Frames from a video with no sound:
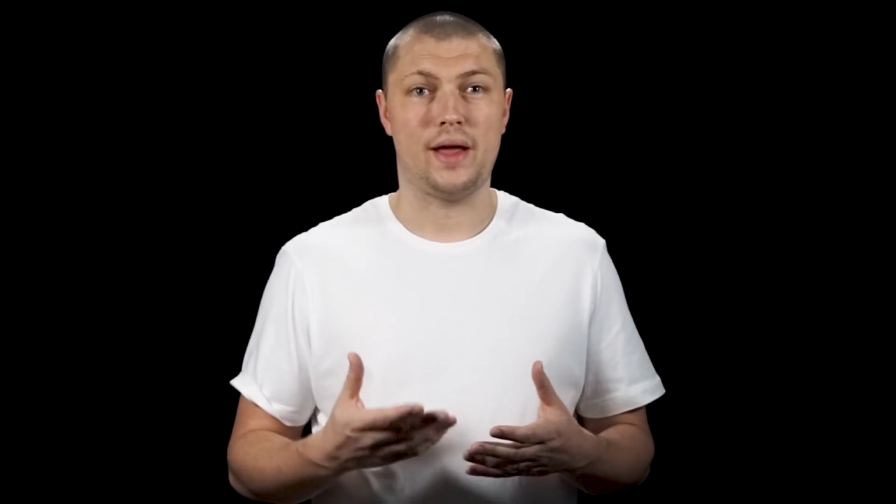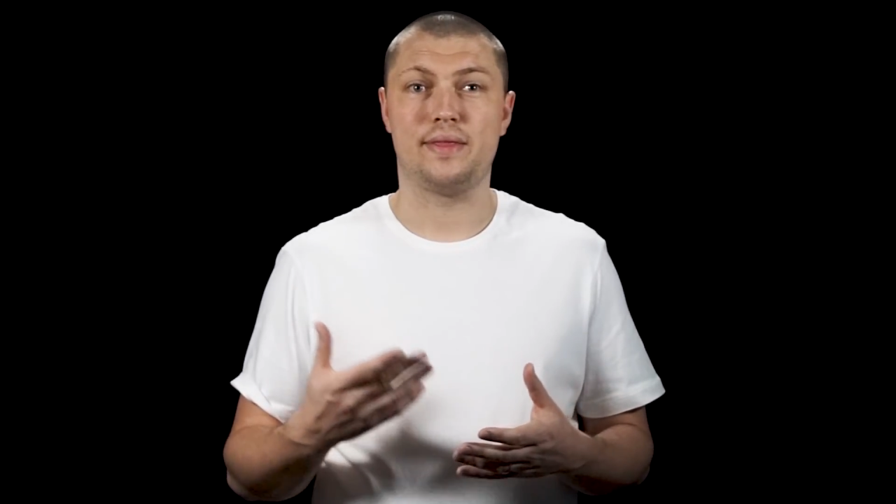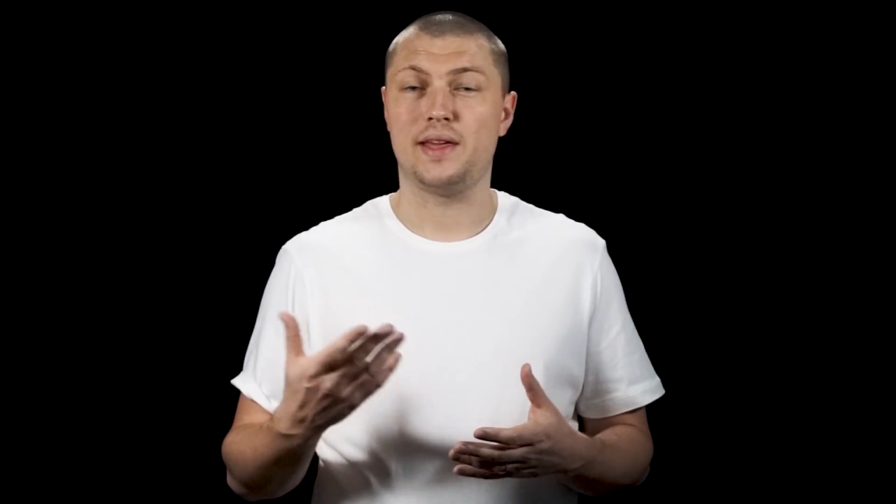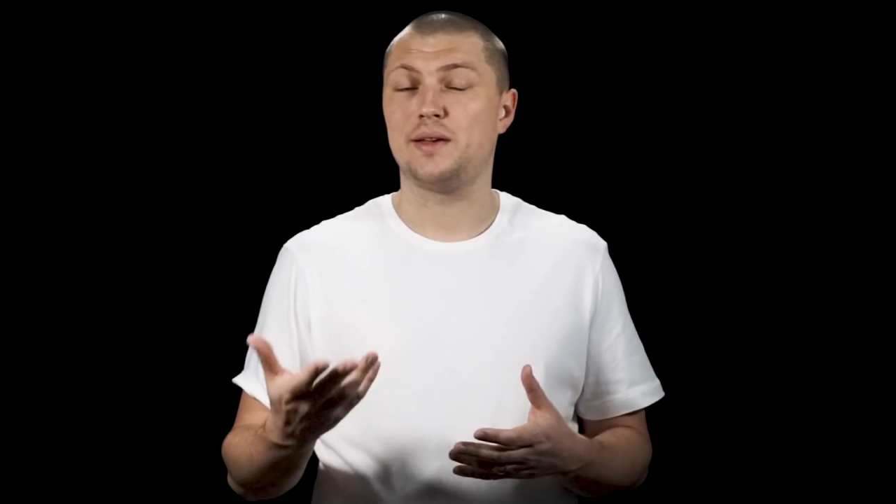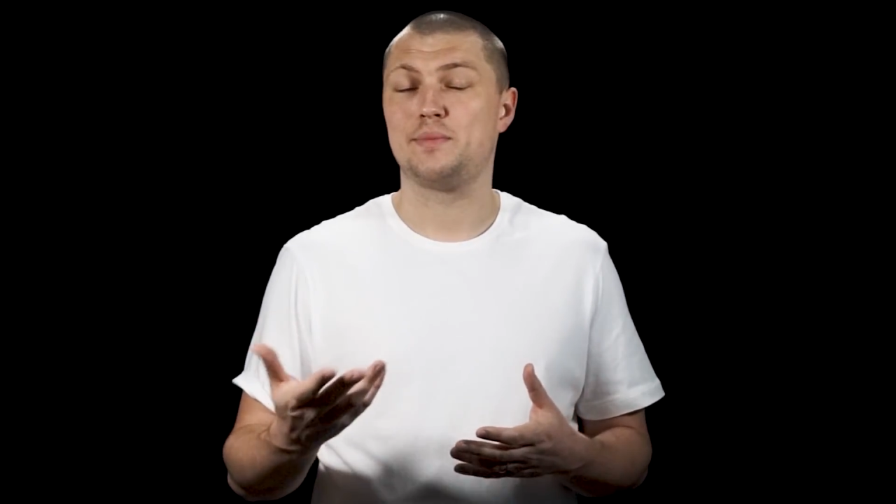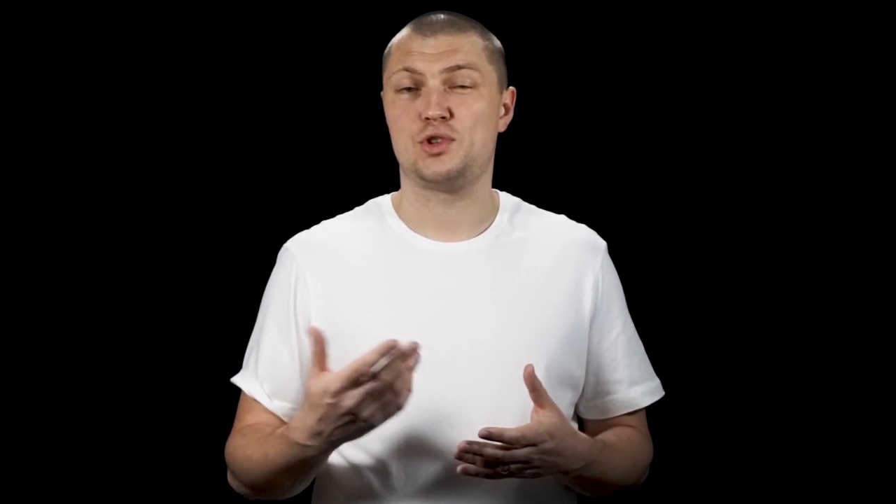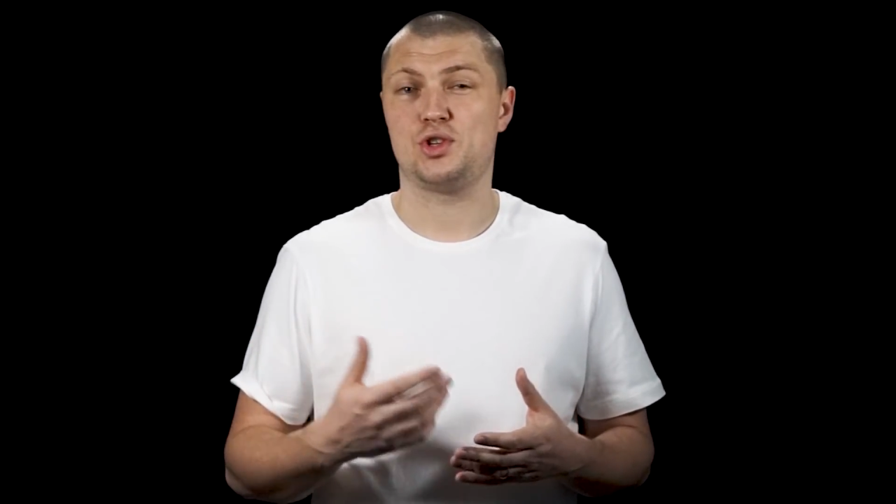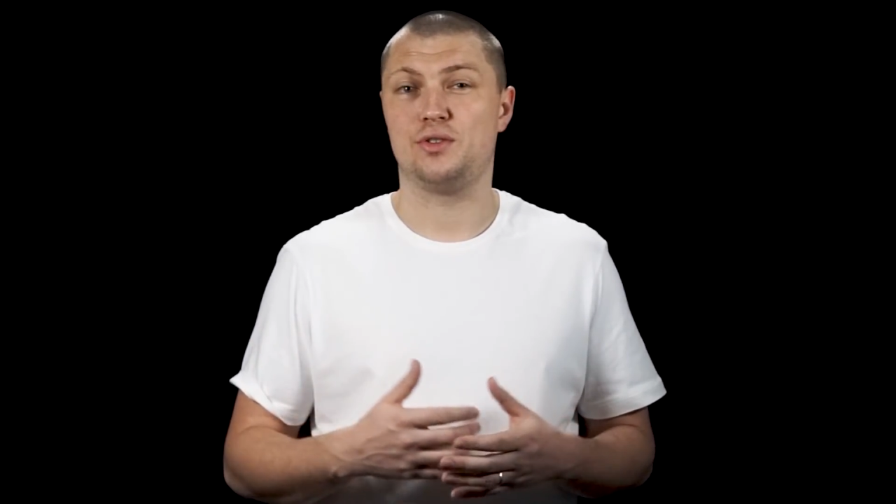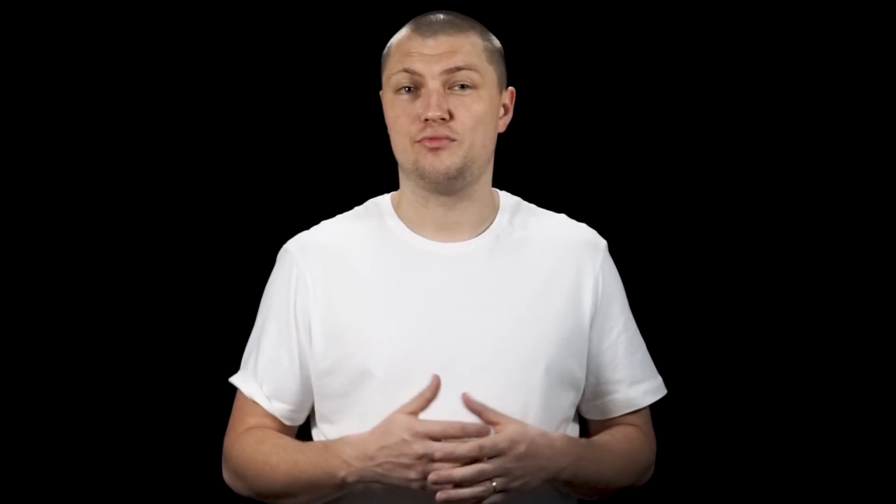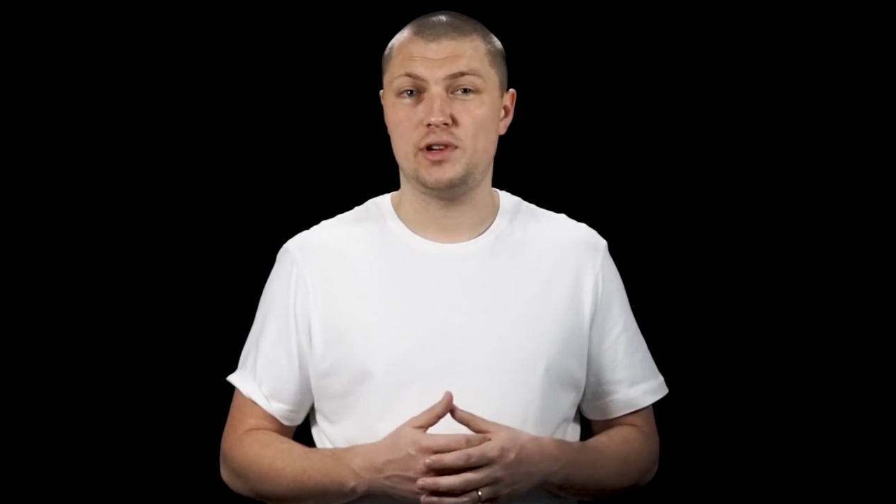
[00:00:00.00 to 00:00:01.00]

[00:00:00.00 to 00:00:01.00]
and they are machine